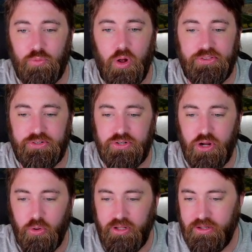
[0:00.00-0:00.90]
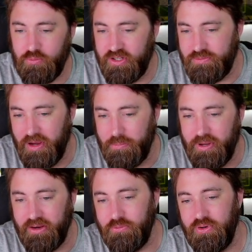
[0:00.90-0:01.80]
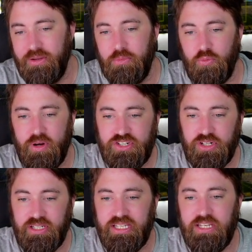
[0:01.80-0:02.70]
and Walter Nolan was my pick for them originally.